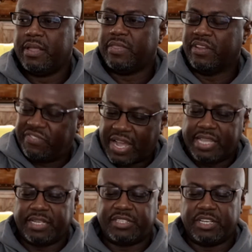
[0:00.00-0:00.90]
The
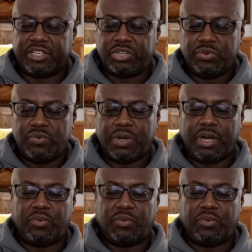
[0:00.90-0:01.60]
fight is in two